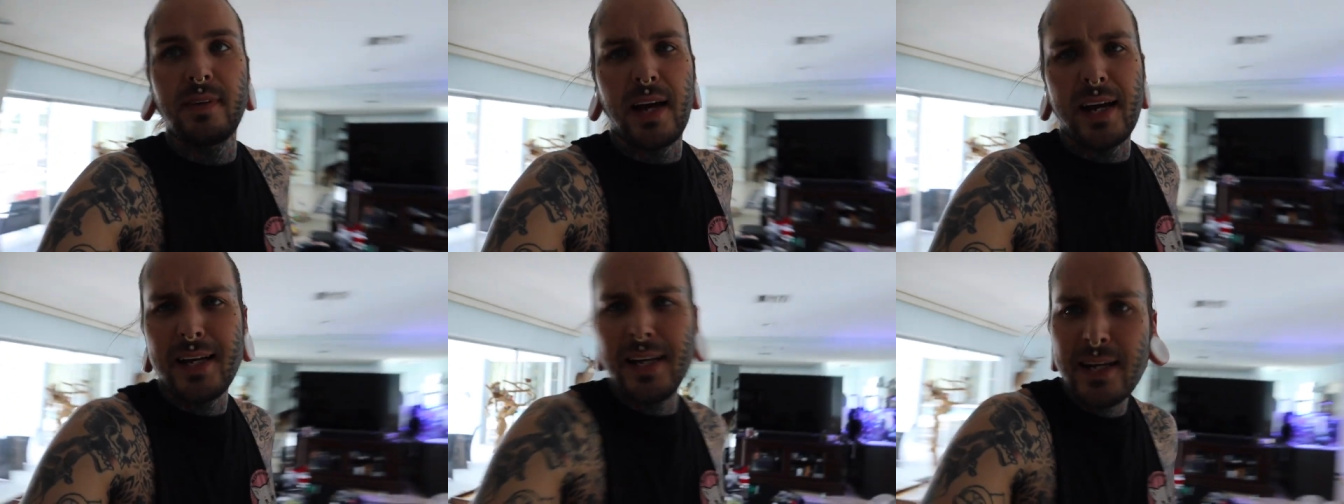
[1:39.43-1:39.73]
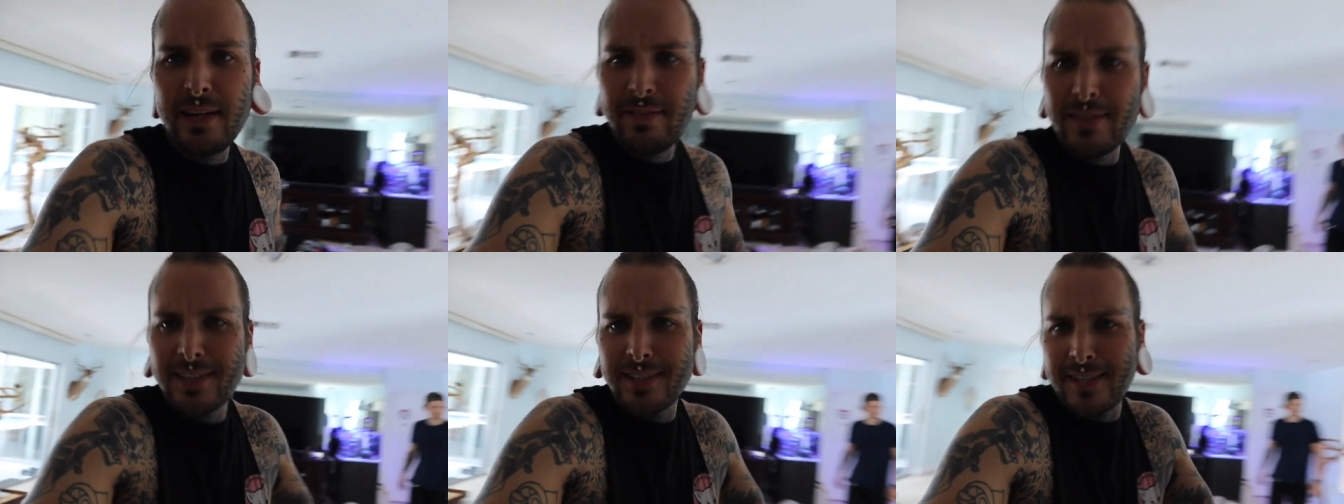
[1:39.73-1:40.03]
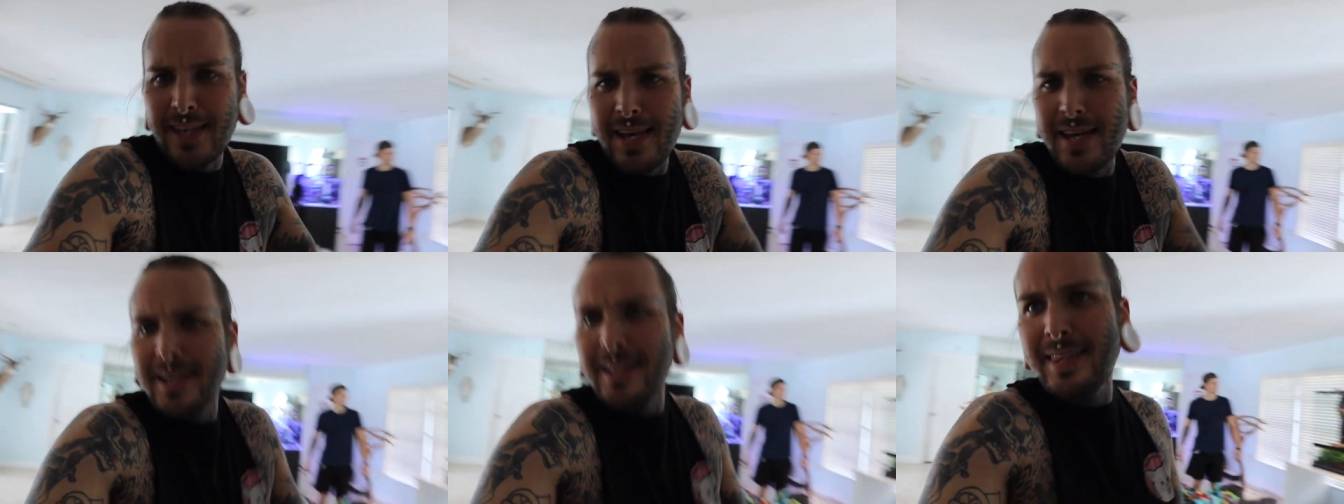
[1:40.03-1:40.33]
I didn't even
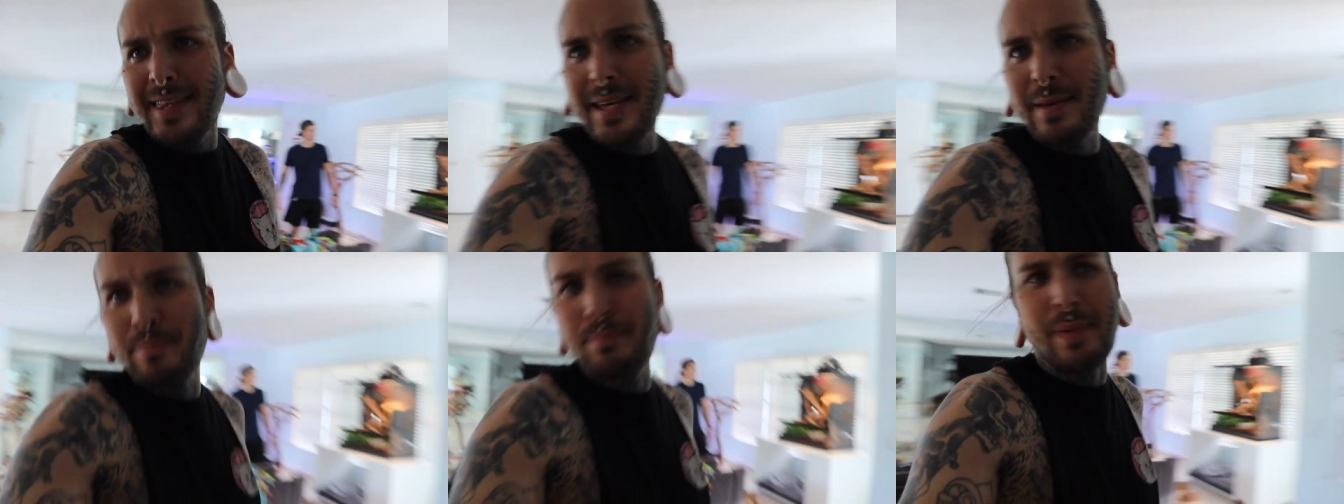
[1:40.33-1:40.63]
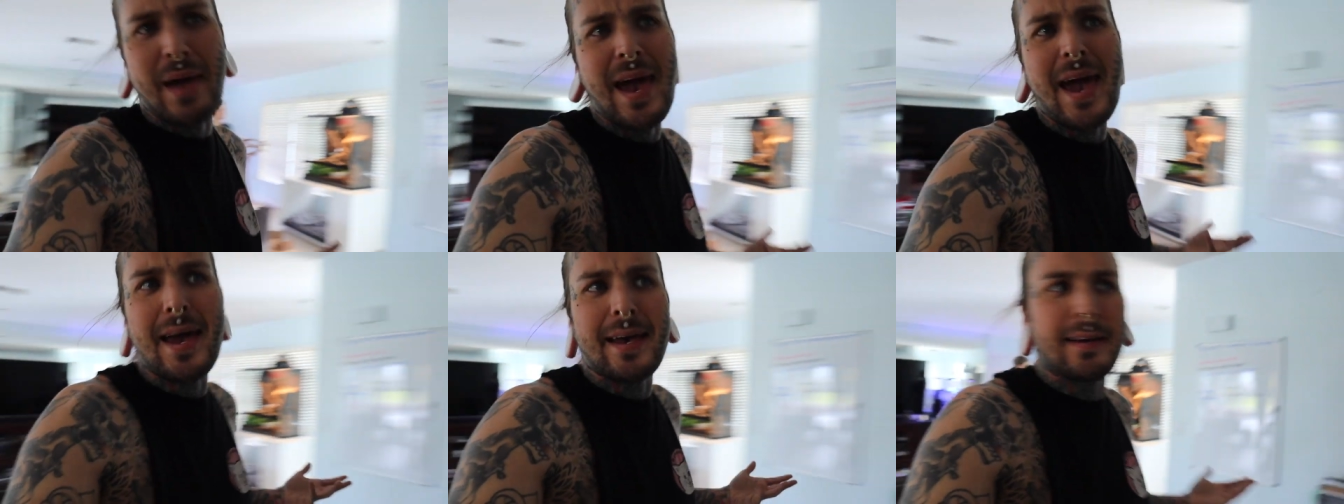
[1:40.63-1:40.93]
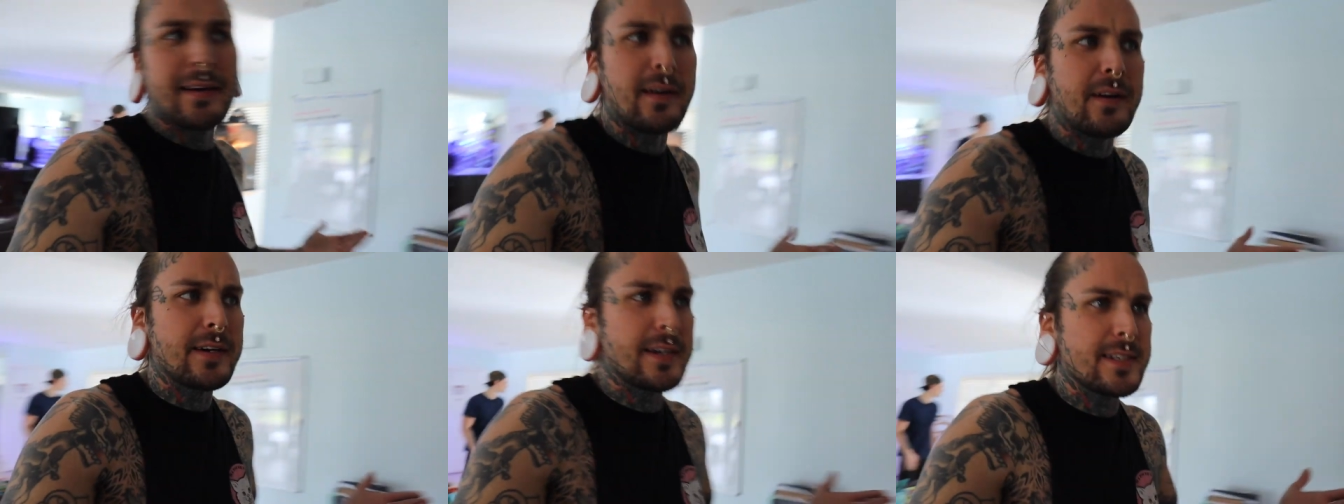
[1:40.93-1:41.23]
say anything
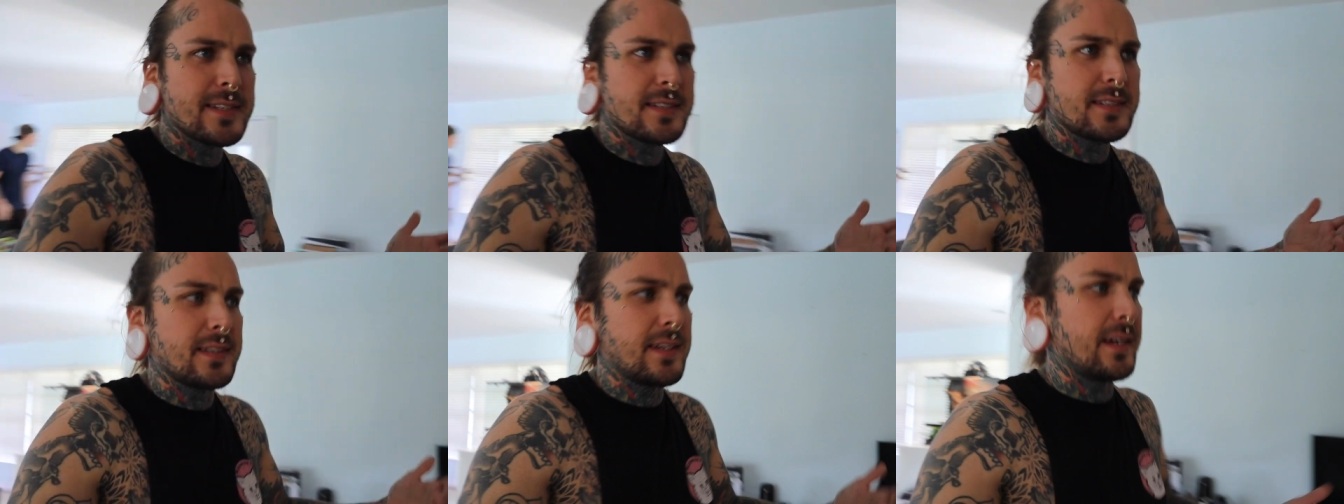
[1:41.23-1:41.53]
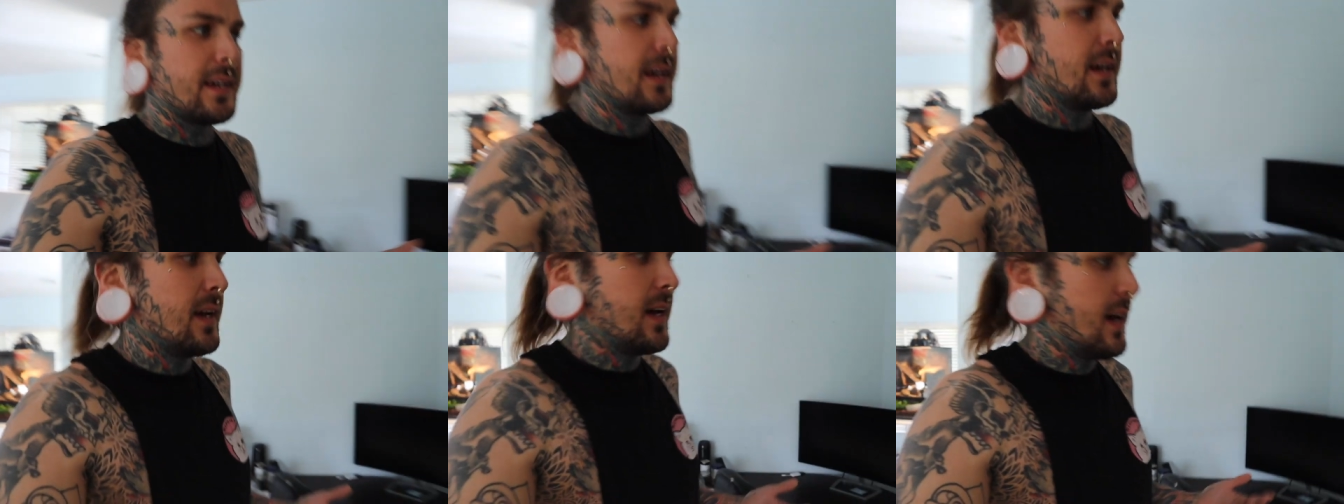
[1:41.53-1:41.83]
bad, honestly.